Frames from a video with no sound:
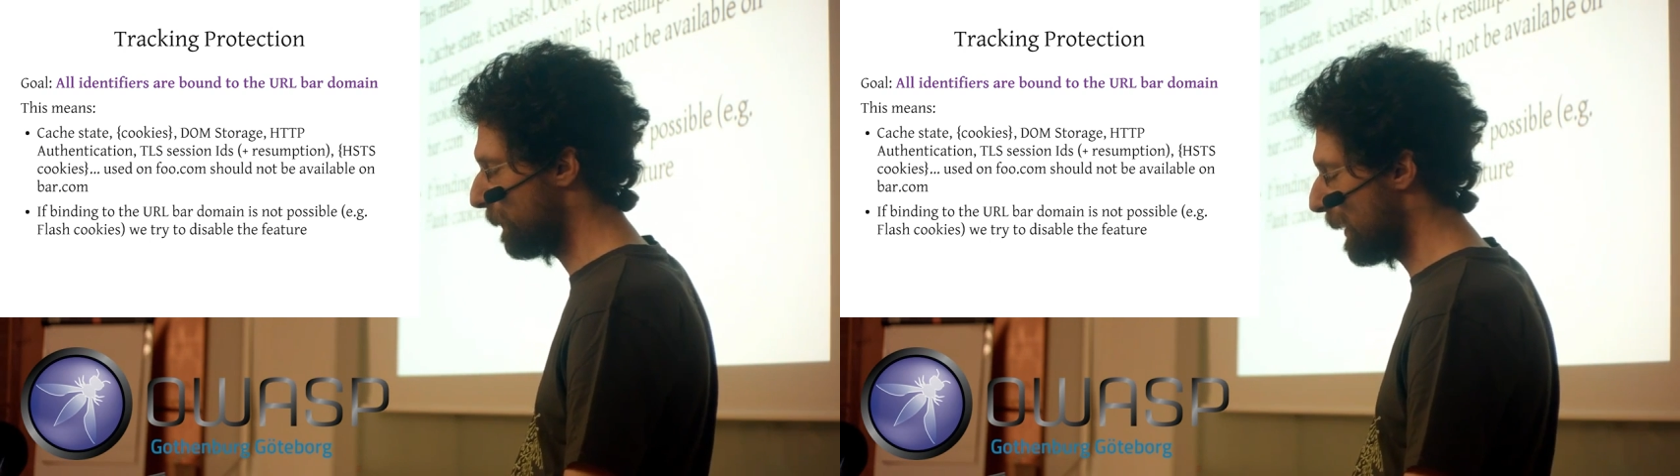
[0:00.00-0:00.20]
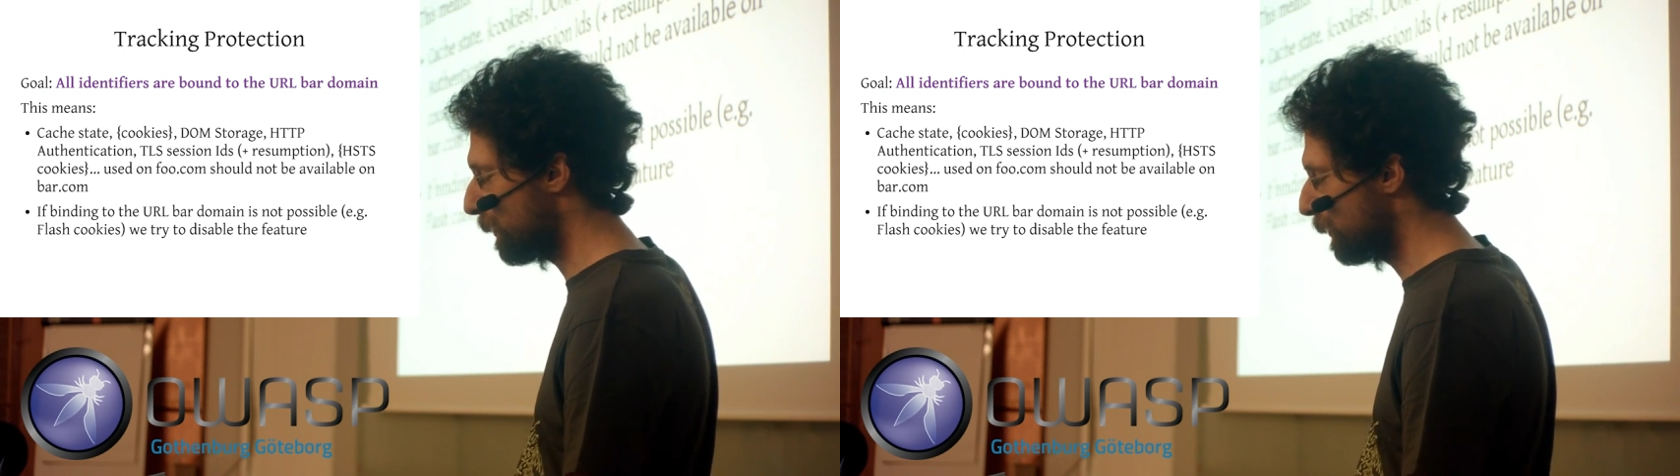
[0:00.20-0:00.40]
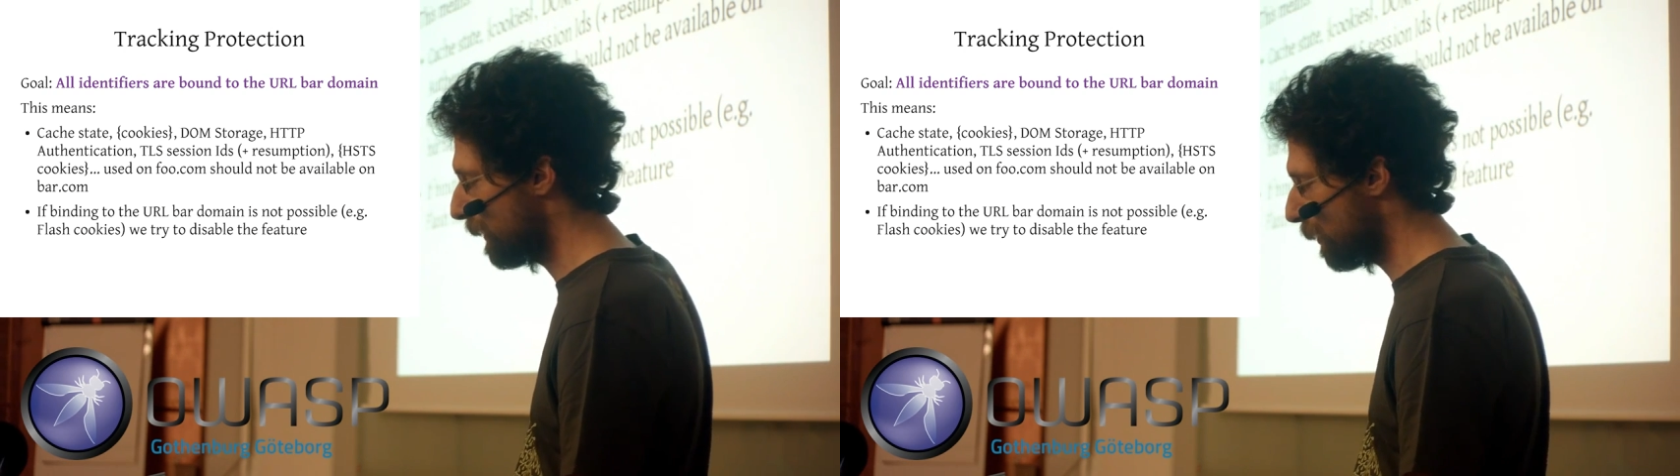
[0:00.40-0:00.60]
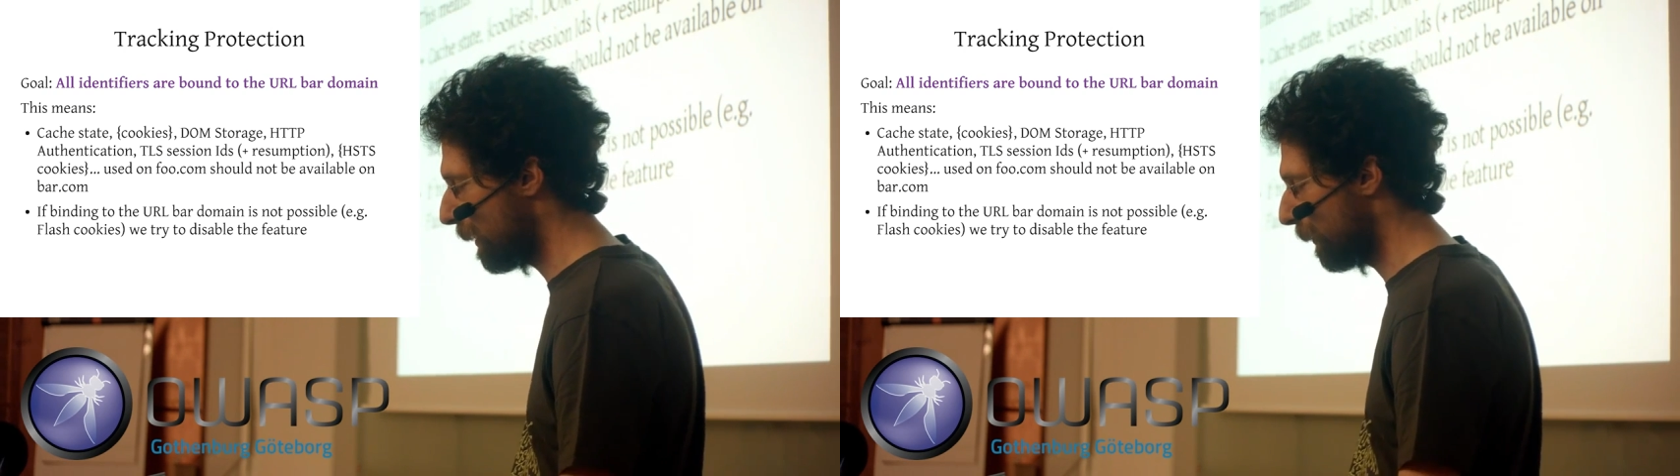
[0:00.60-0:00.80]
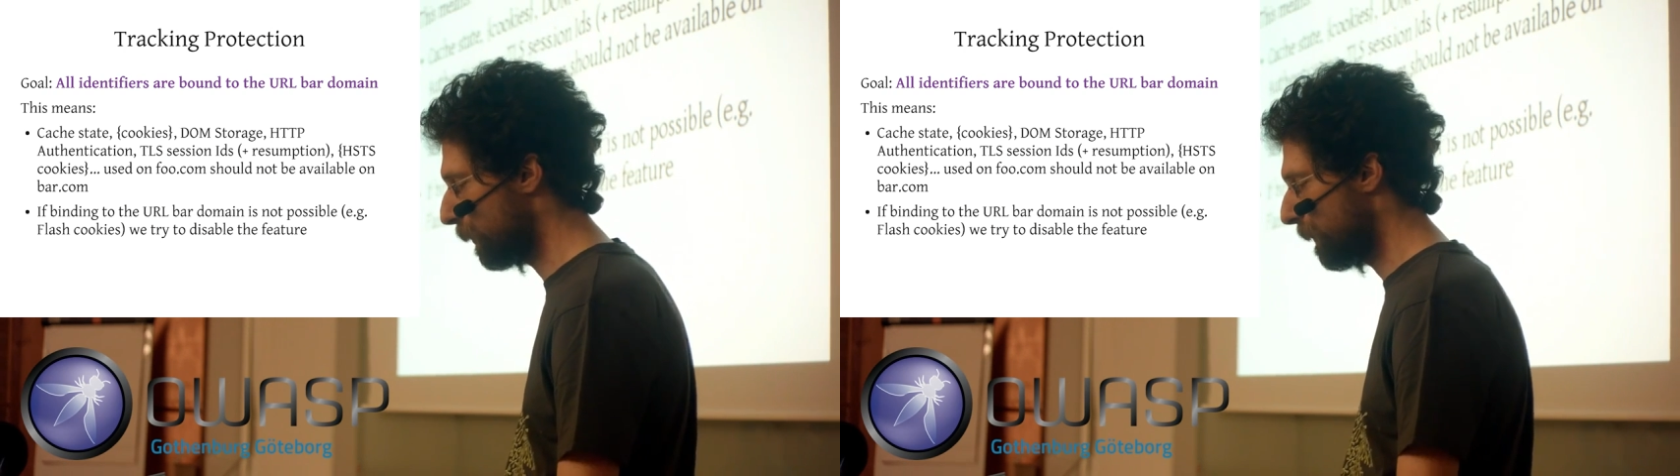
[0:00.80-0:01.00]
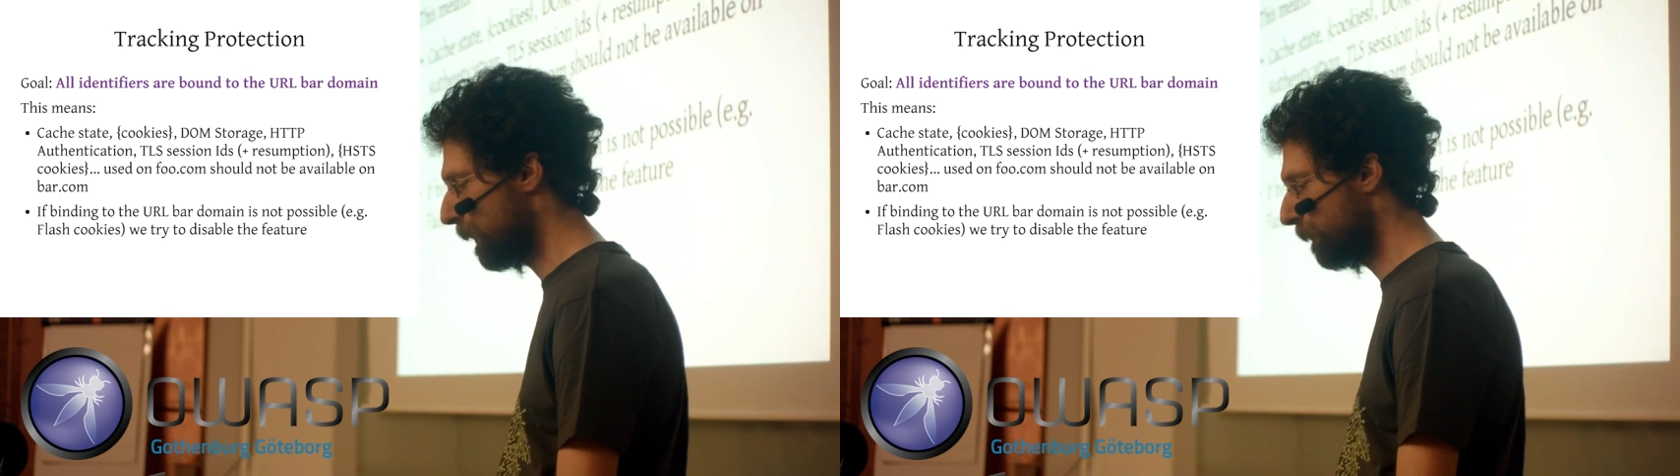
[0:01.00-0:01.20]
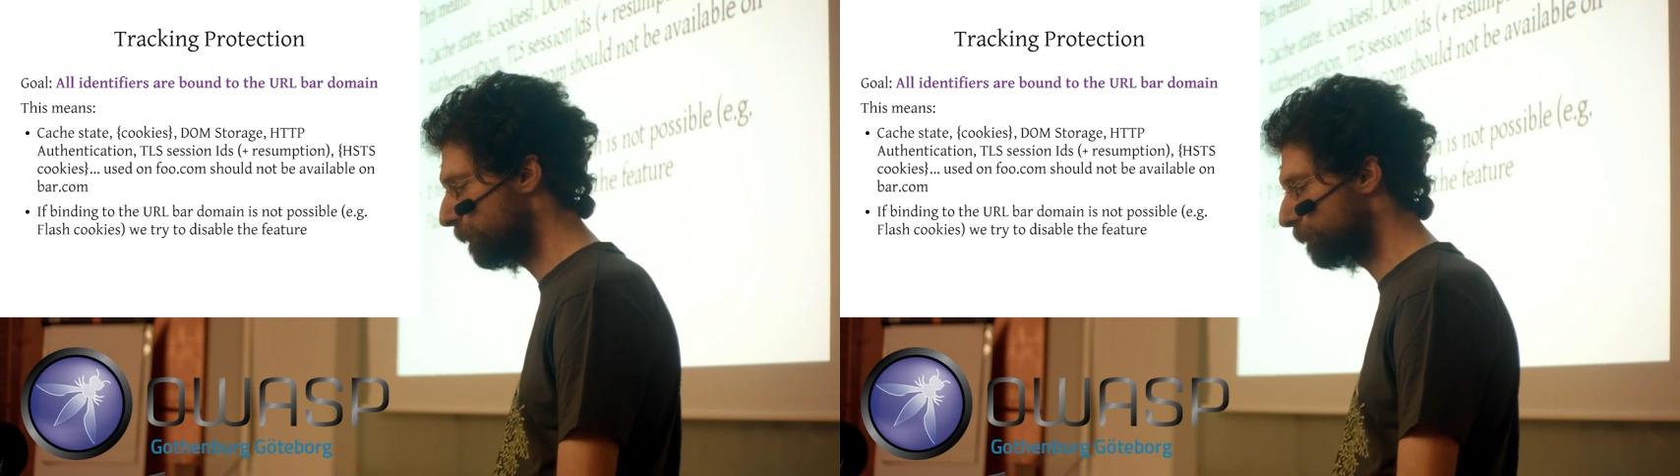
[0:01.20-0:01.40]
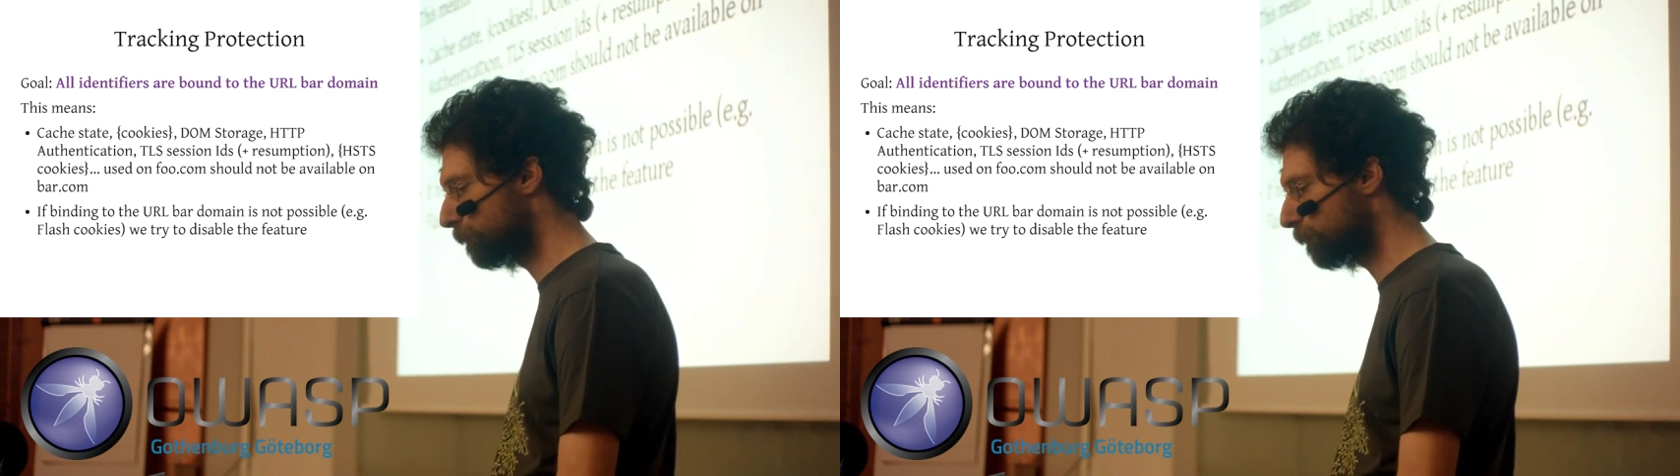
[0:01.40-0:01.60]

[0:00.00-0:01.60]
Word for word: are bound to the URL bar domain.